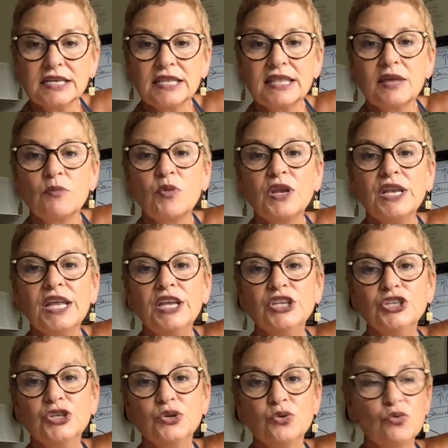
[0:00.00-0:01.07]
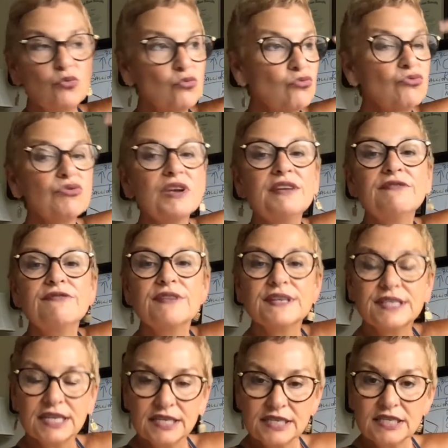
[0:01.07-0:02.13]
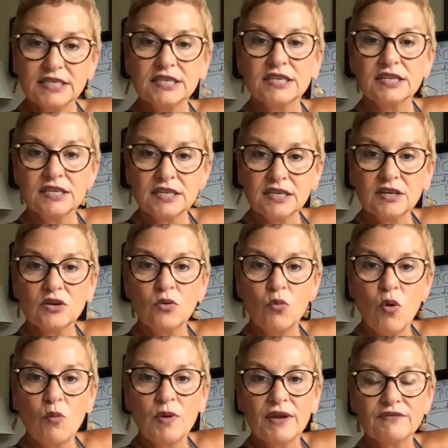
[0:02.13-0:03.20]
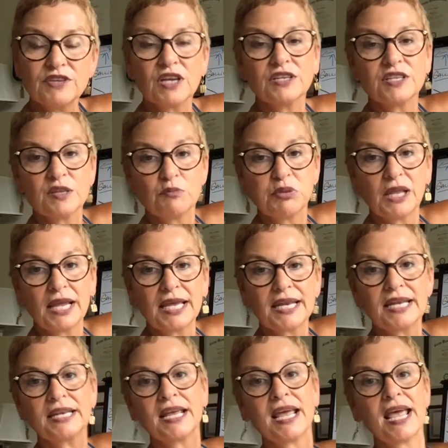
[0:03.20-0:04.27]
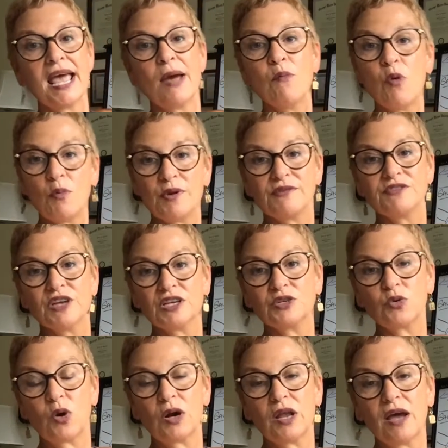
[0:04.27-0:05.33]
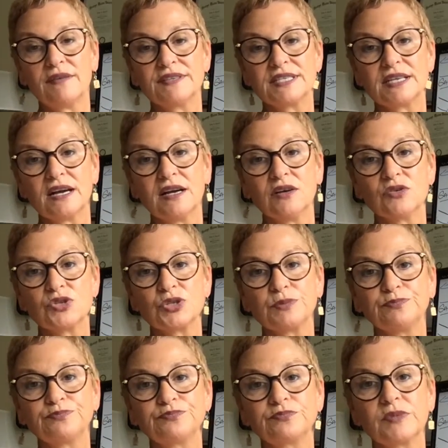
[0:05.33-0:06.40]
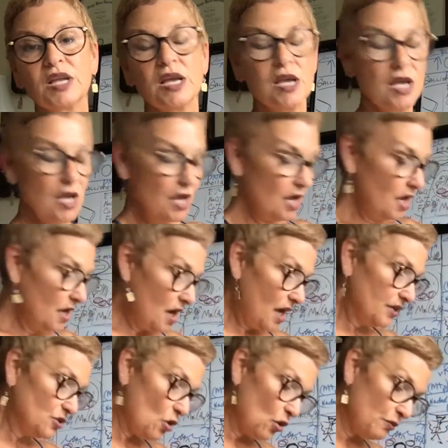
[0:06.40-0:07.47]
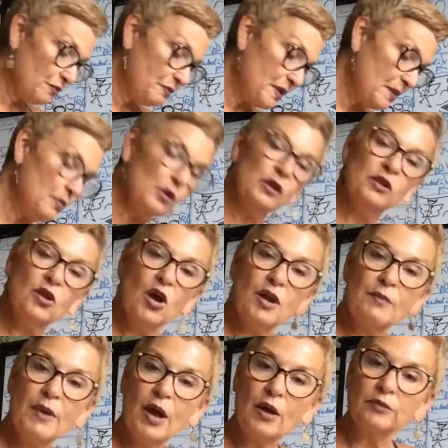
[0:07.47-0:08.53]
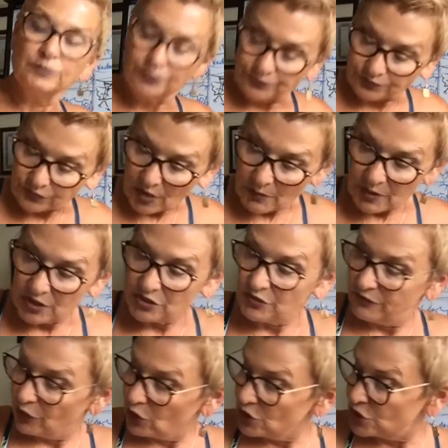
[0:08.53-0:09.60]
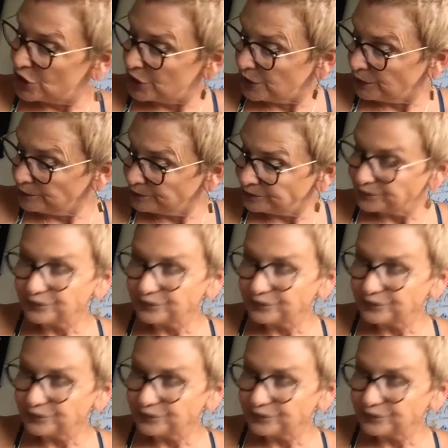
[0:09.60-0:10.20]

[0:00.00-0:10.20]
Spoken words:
then we need to revisit what we have done to the planet and what we have done to our lifestyles. I talk with people a lot about, I'm going to diverge here.